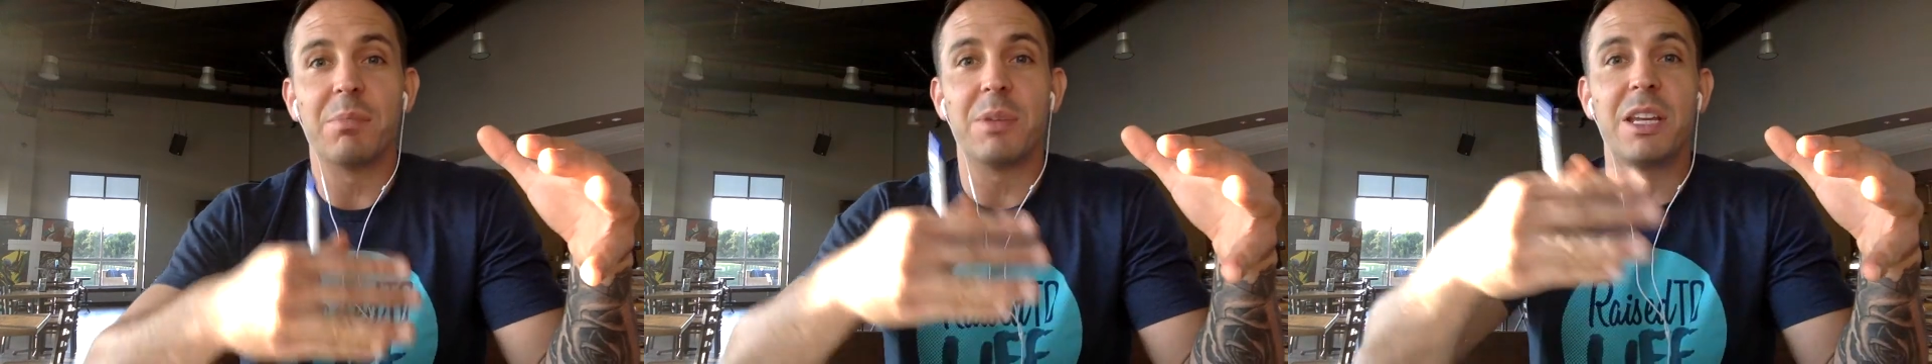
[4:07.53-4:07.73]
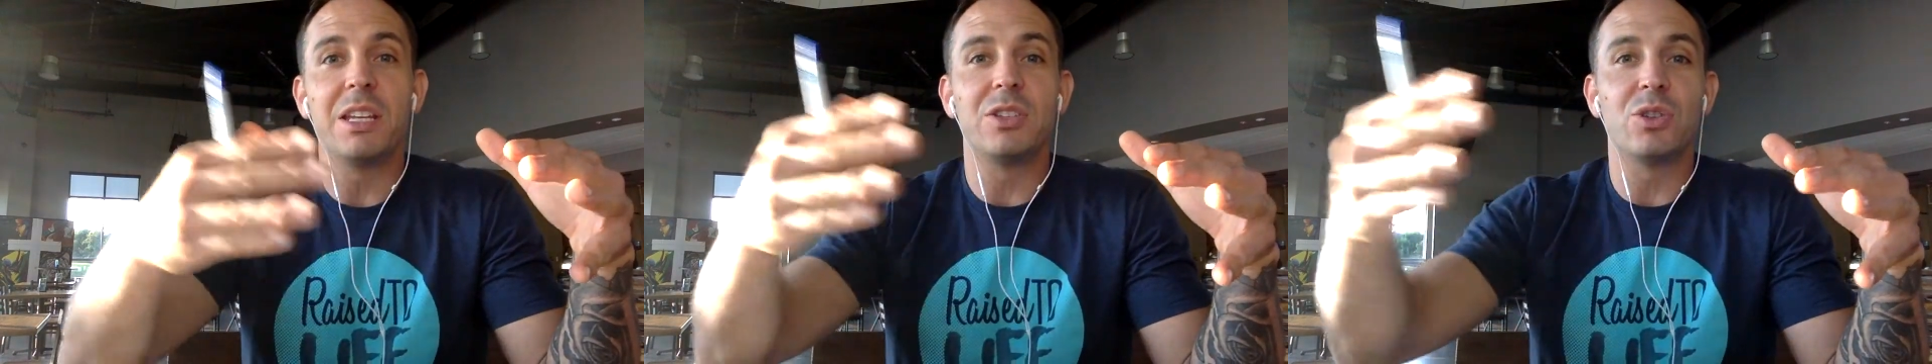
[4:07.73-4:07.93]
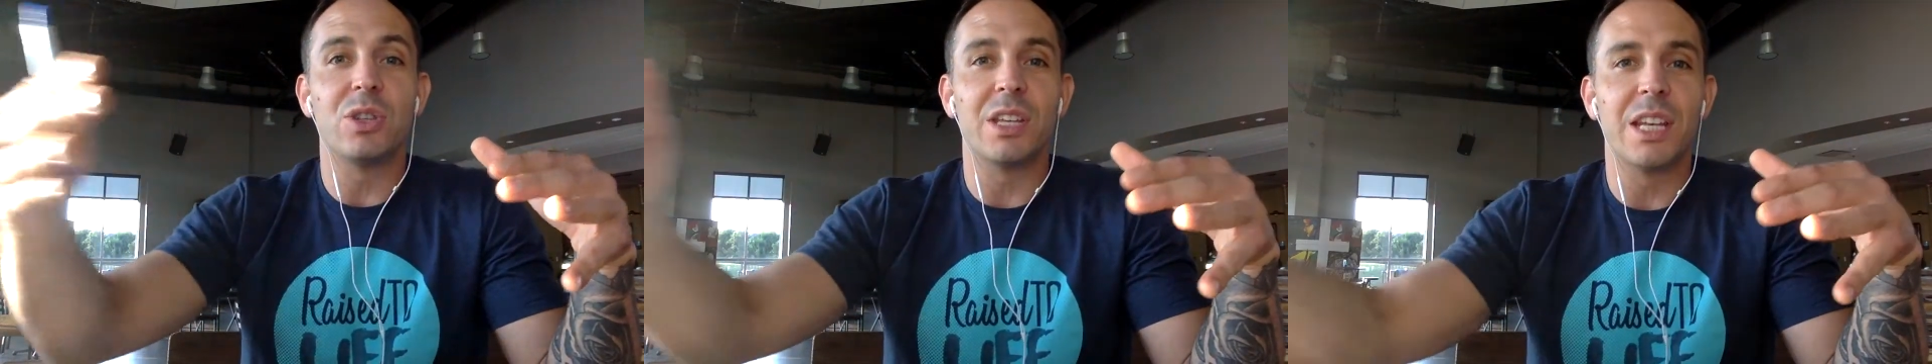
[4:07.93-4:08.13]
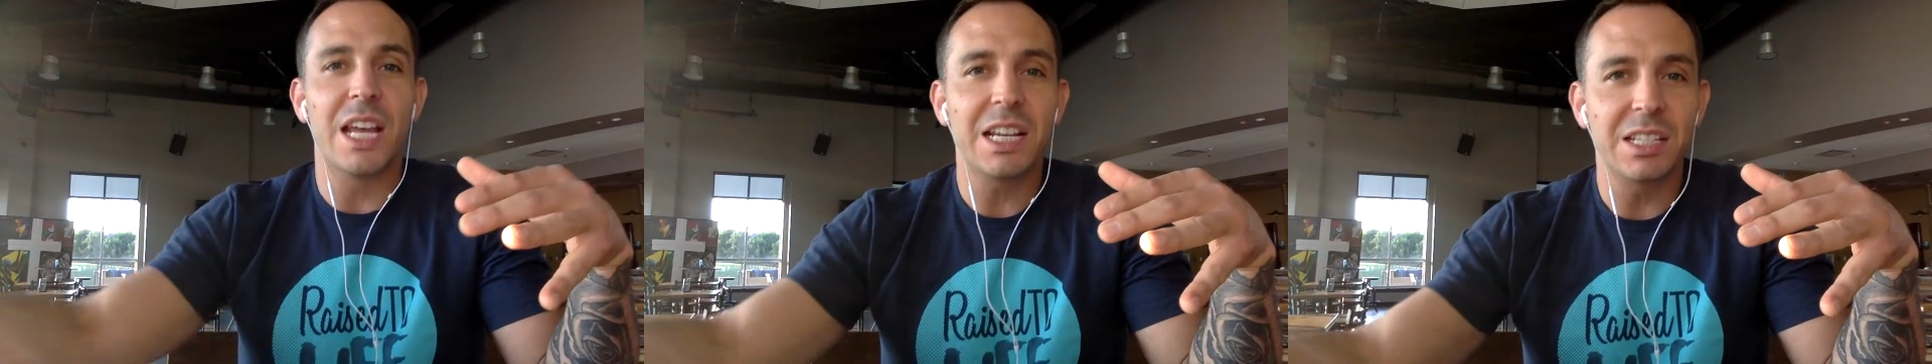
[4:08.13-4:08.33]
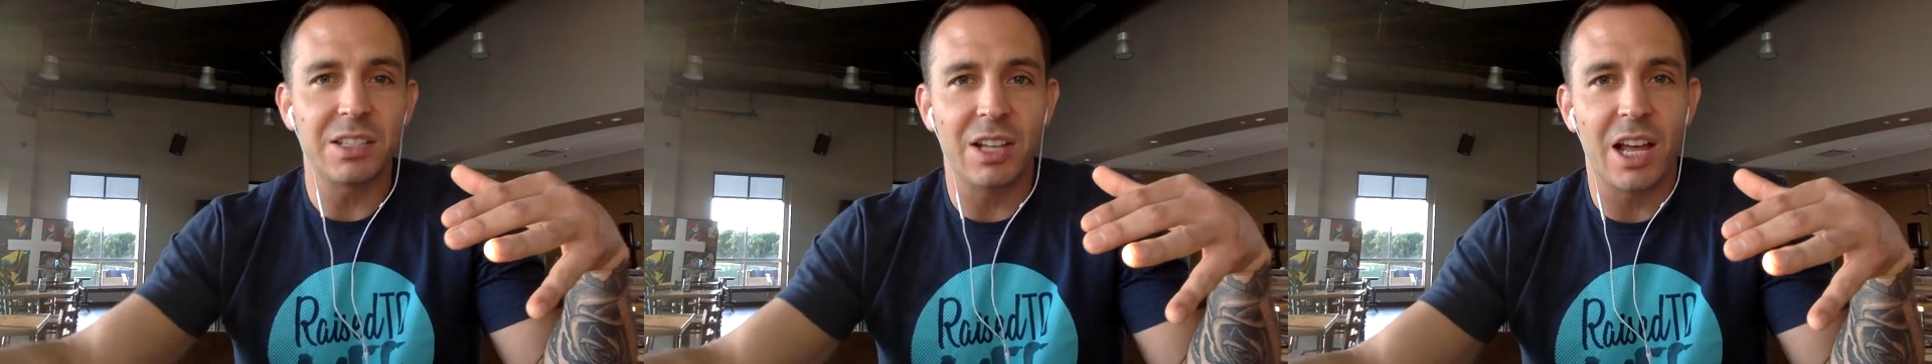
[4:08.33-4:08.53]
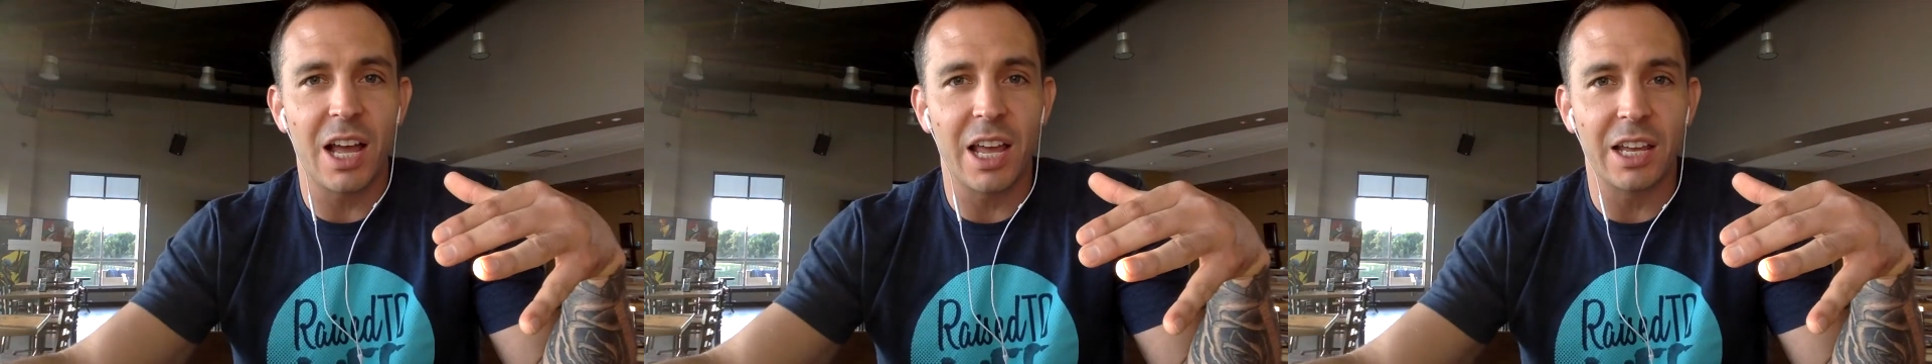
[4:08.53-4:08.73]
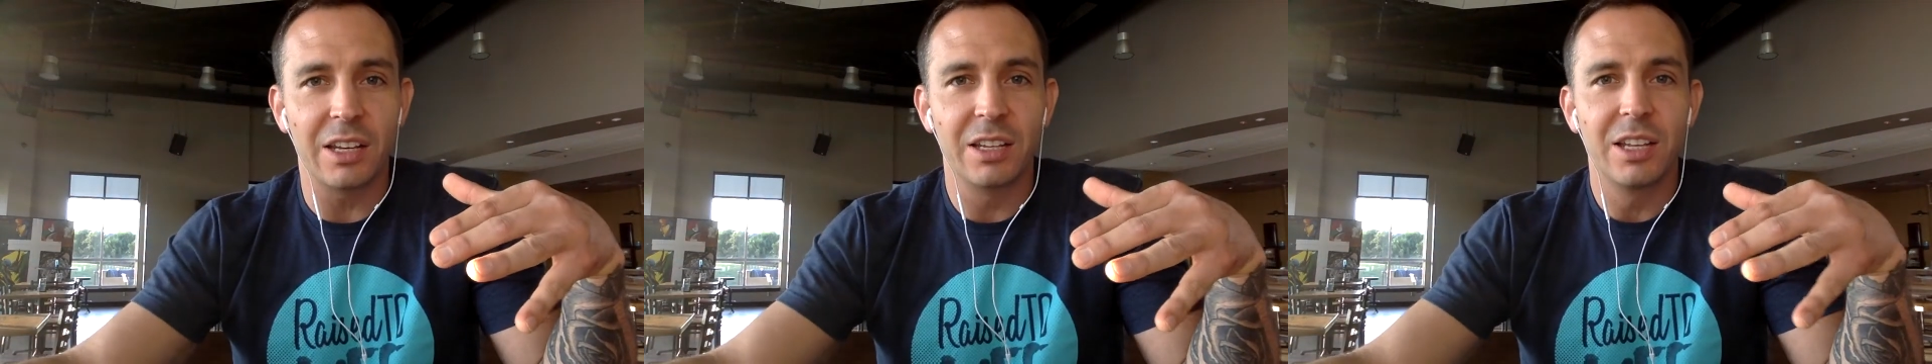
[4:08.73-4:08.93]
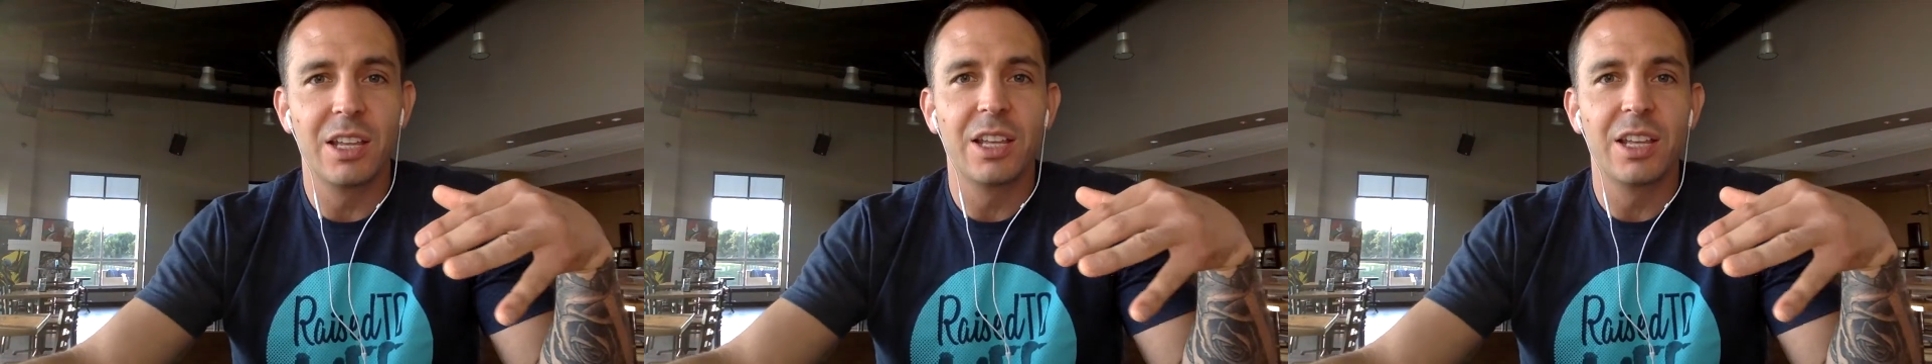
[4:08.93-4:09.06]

me to the next line,